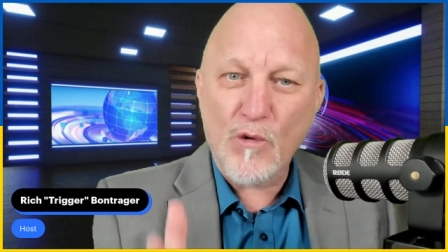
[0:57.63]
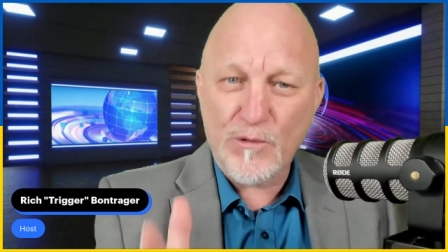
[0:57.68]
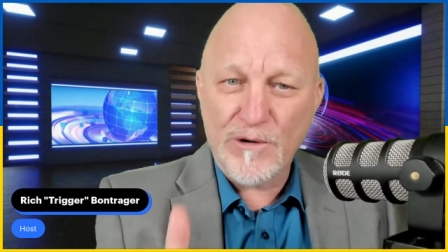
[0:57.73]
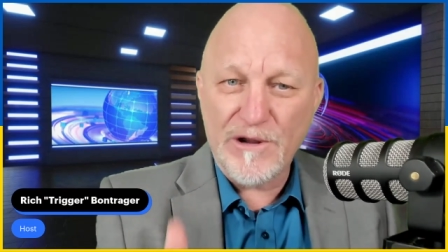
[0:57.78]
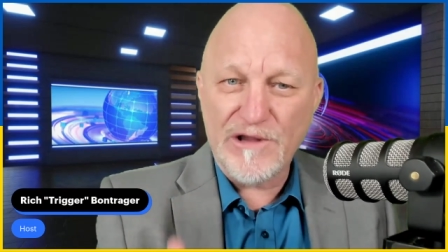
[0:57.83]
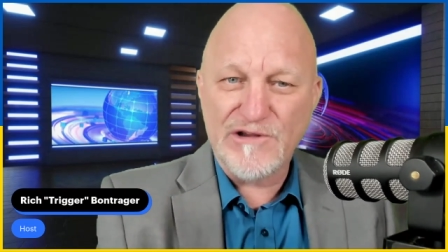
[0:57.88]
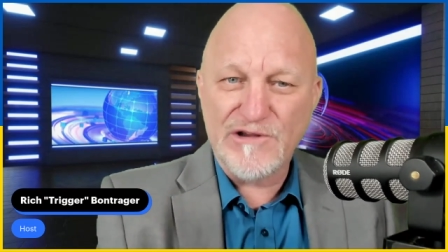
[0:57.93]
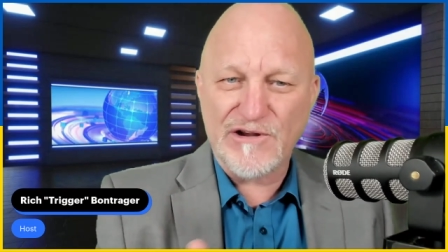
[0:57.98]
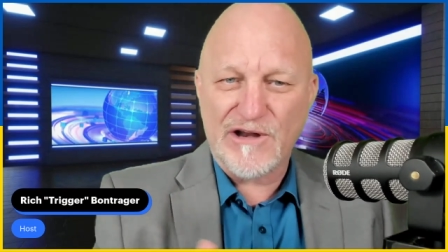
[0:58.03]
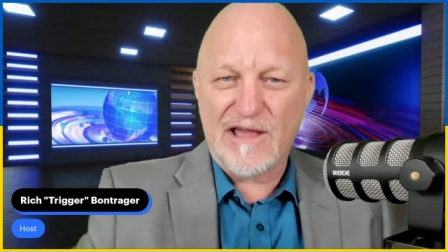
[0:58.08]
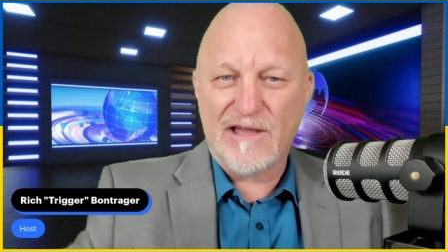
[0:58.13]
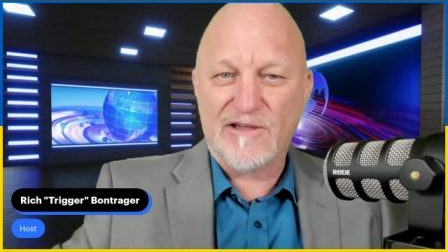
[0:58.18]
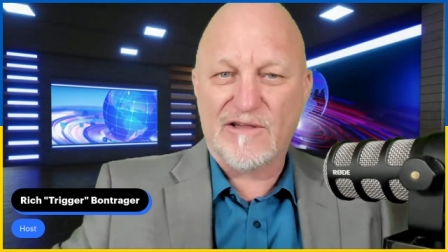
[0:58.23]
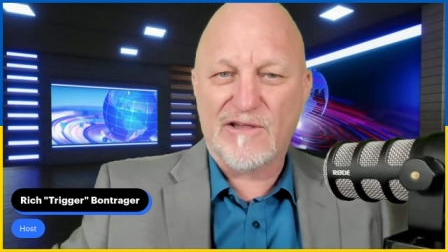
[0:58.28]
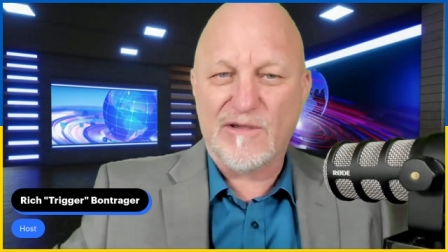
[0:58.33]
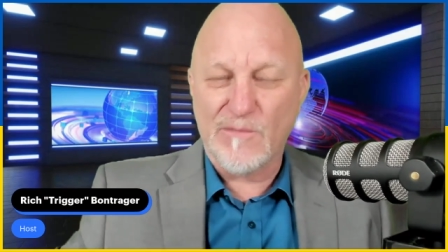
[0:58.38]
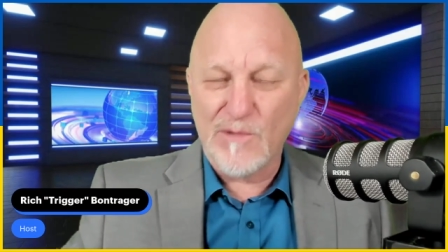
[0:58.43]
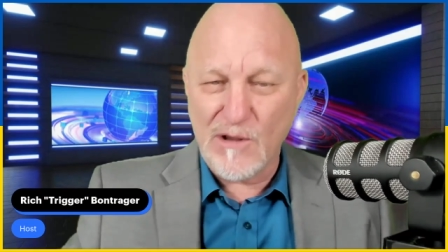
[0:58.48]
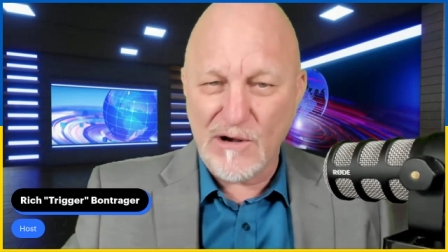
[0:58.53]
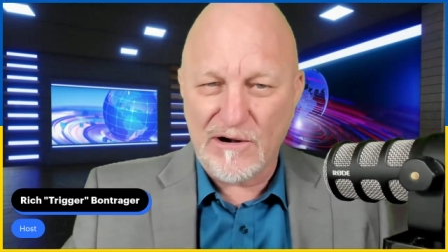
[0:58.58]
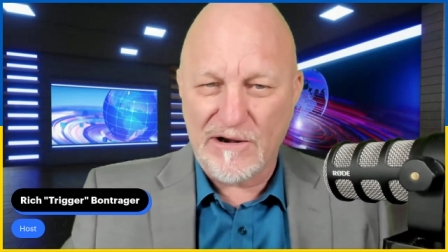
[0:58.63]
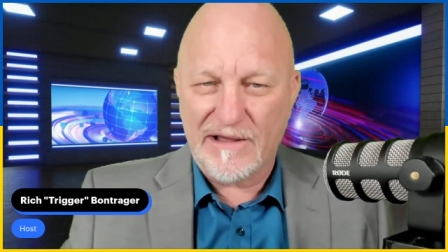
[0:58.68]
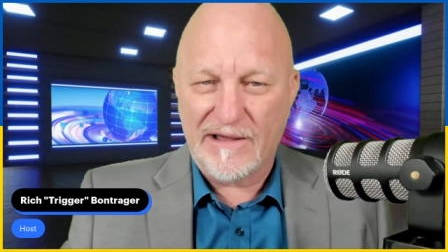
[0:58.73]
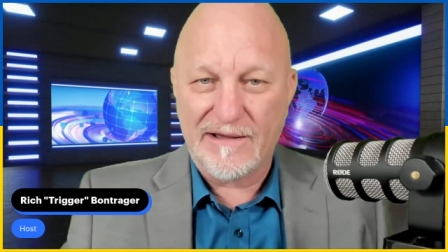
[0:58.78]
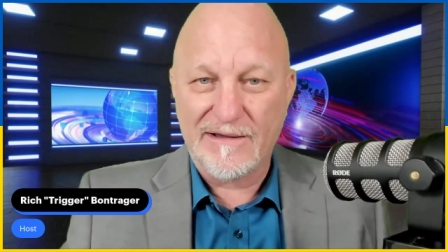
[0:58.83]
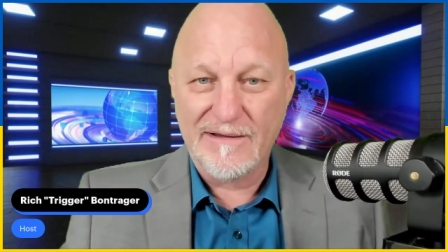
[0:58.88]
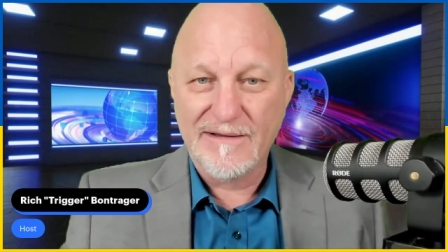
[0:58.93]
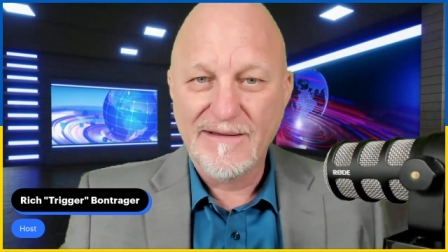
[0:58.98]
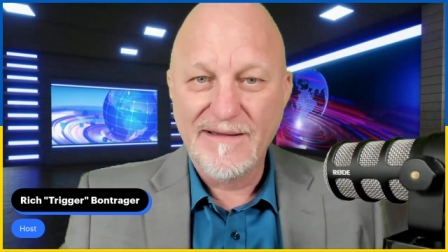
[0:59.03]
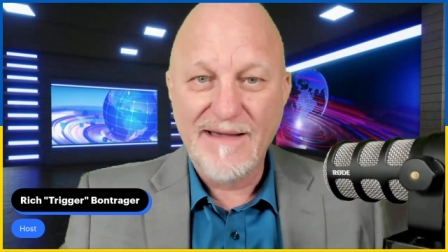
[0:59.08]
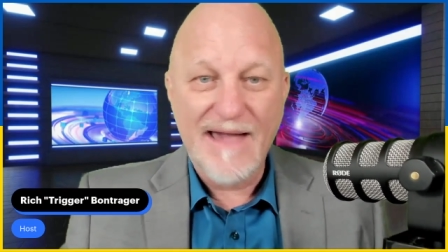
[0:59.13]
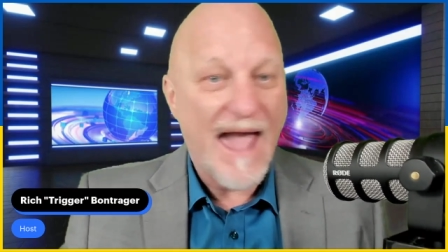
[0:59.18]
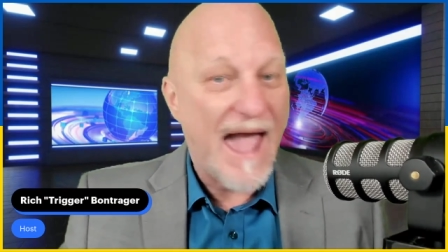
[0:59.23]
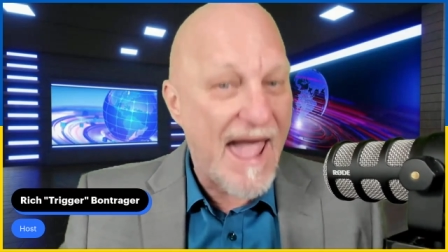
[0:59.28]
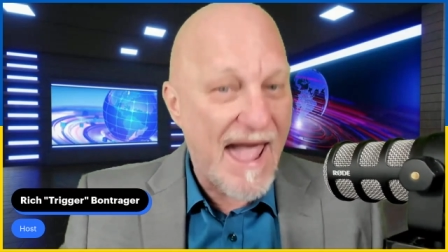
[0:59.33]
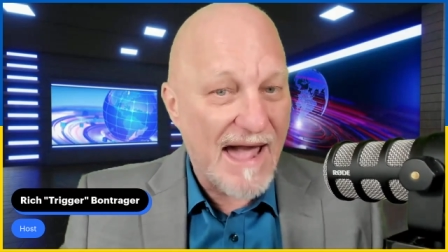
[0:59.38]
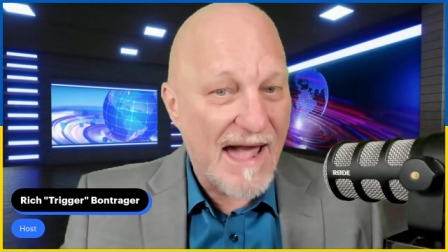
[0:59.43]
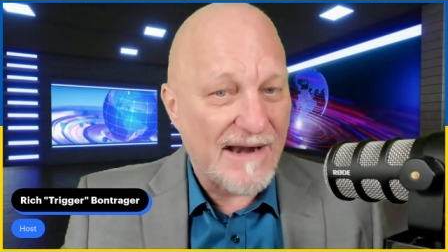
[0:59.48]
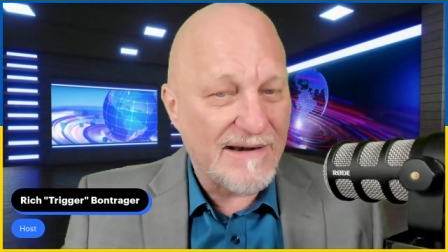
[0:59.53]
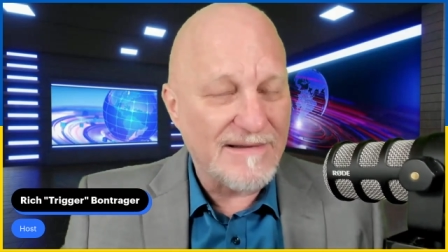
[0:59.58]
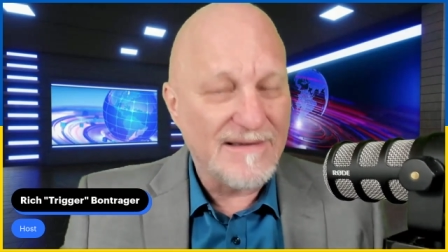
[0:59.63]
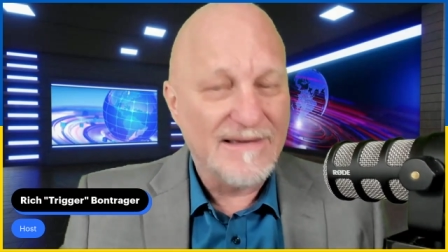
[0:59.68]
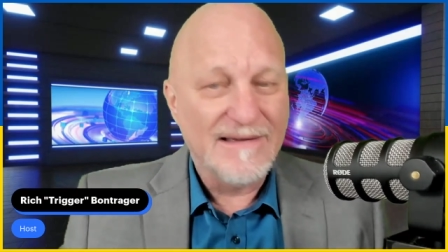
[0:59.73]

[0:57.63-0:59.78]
region and community, and